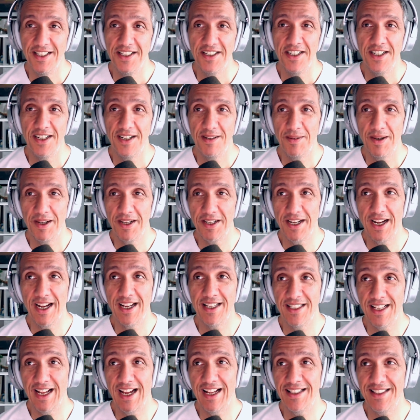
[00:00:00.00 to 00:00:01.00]

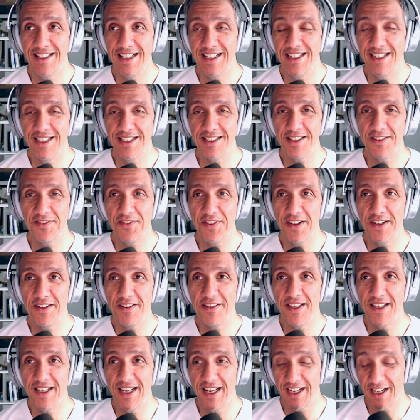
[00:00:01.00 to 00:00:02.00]
And here's the funny
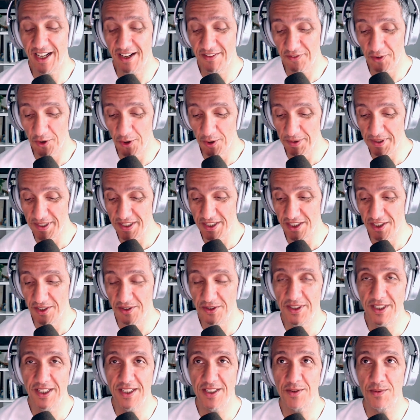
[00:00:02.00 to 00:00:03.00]
thing. Like, I've always
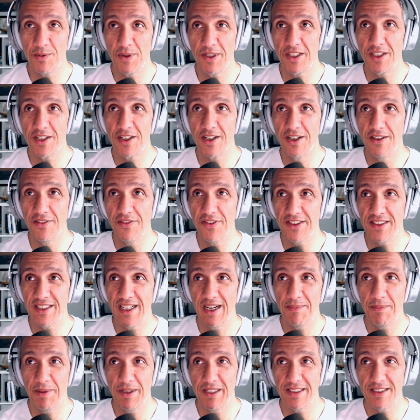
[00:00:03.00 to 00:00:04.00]
noticed when you go for
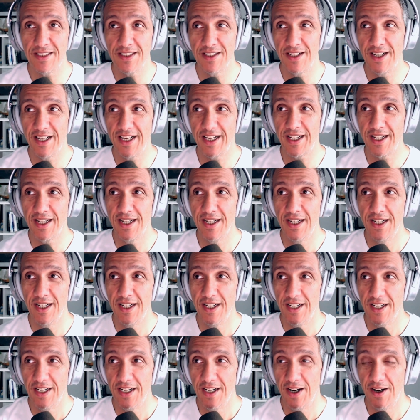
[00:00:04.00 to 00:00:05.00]
tapas, you're like,
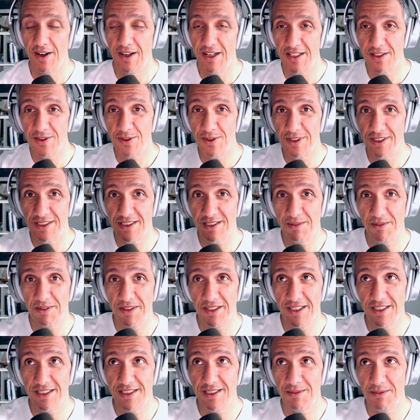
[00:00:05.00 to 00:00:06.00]
"Oh, let's order some of
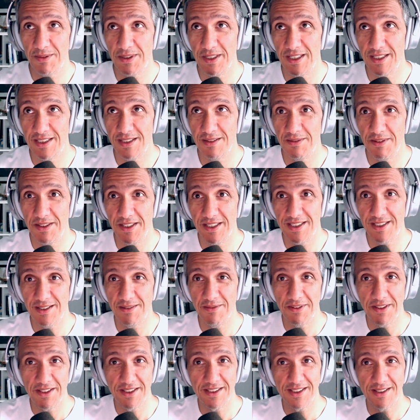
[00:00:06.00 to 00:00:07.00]
this, some of this, some of this, some
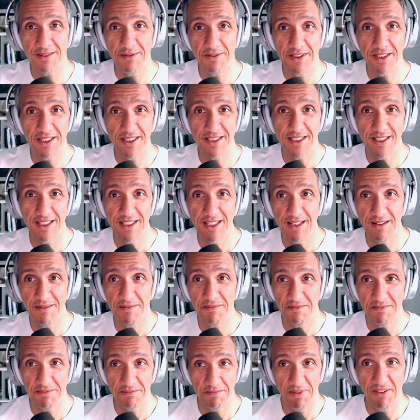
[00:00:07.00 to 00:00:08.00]
of this, some of this," and then
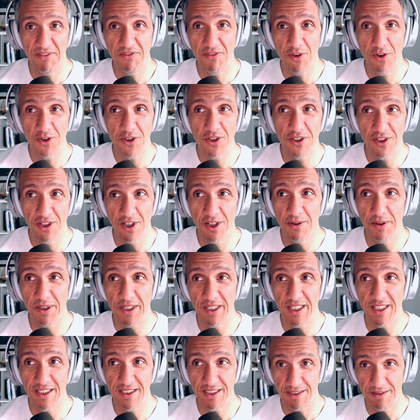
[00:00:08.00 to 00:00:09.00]
before you know it,
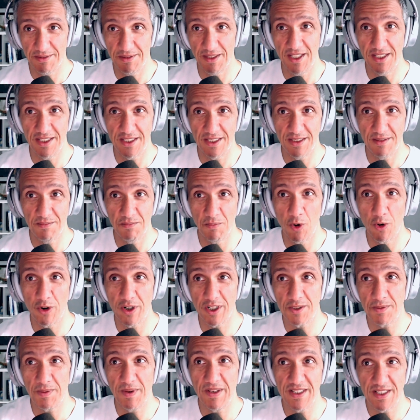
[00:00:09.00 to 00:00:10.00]
it's more
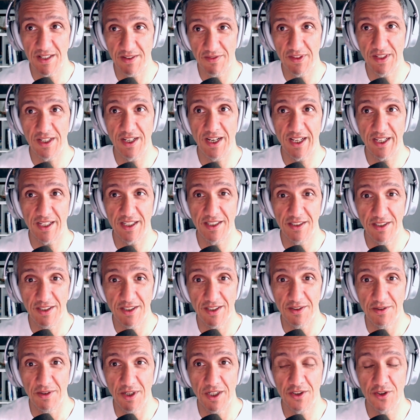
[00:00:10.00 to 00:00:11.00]
expensive than like a
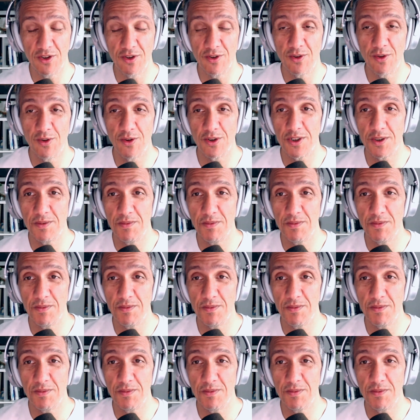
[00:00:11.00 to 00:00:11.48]
2-course